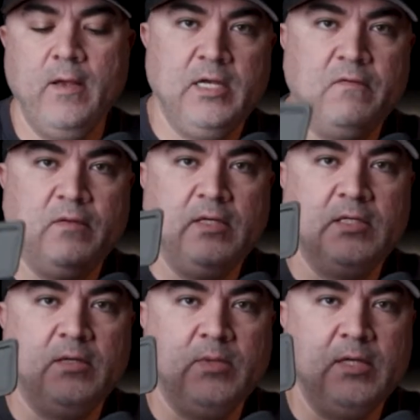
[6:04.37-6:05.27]
Definitely
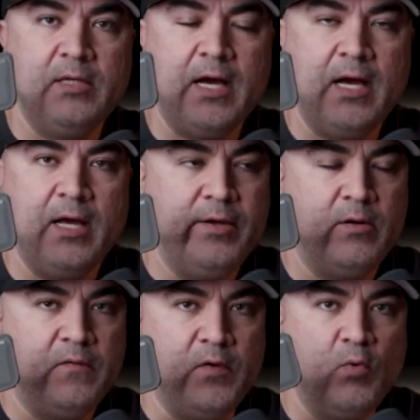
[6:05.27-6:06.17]
something that, you
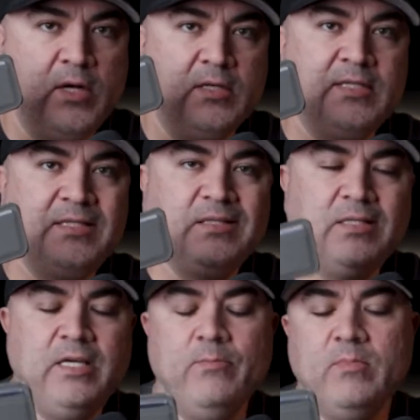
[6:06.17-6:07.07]
know, if you want a
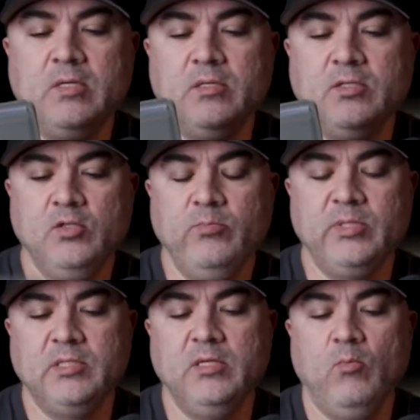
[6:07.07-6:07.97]
slim,
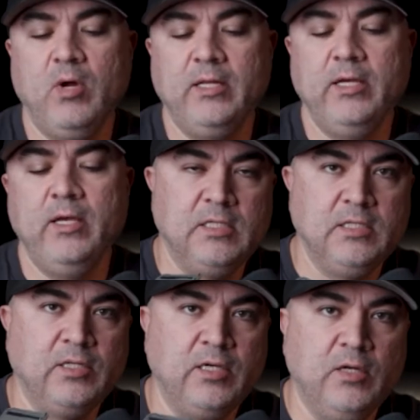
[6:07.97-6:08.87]
super slim wallet, this
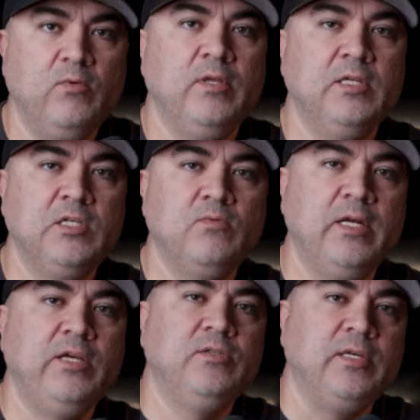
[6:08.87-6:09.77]
is a good one. This
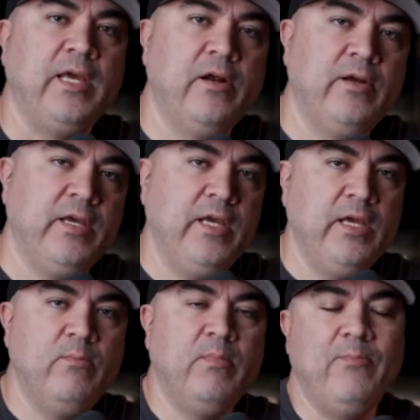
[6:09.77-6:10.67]
one I used to carry
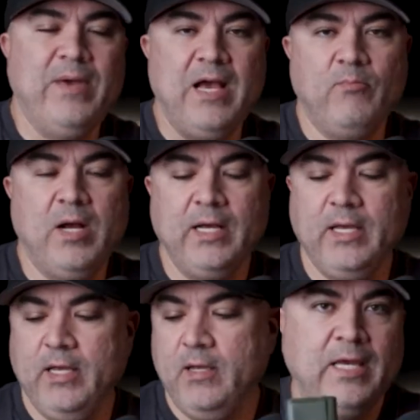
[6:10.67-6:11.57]
in my back
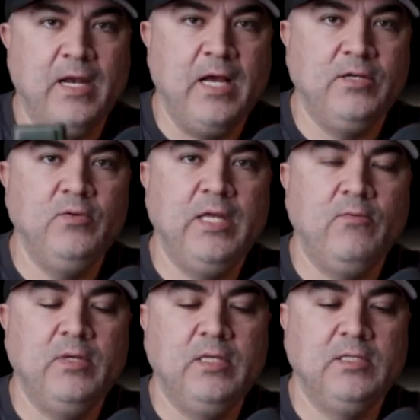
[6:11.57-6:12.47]
pocket. Cannot do
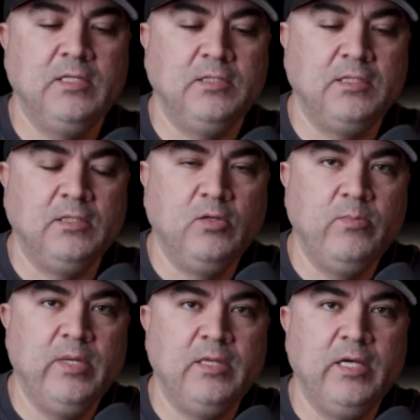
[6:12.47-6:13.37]
that with this. It's a little
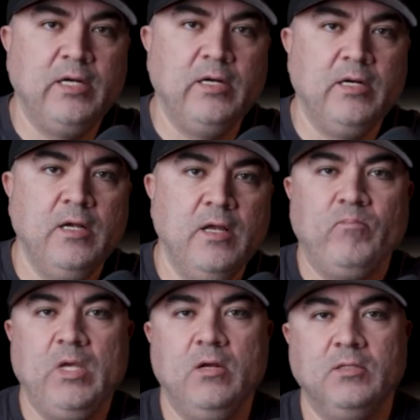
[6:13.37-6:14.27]
bit thicker,
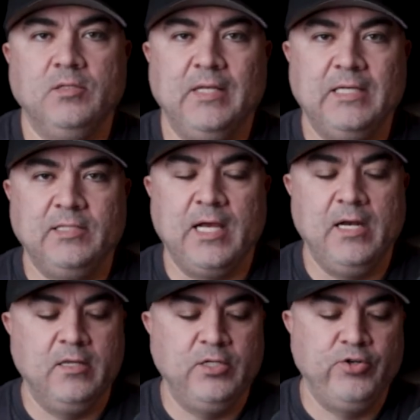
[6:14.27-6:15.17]
you know, so that's
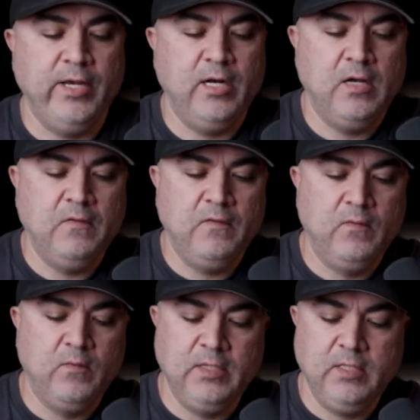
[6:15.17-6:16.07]
kind of the
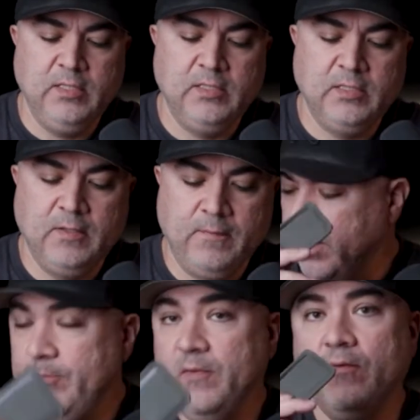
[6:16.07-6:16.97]
trade-off with these.
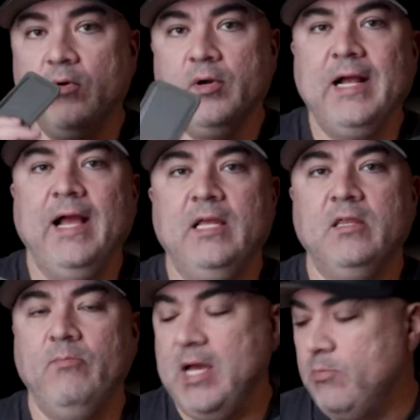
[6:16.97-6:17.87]
But before, I had
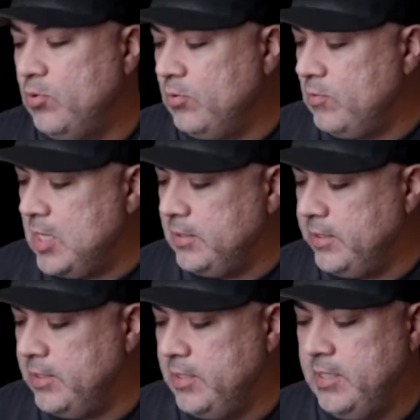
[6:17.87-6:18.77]
the Magpul wallet.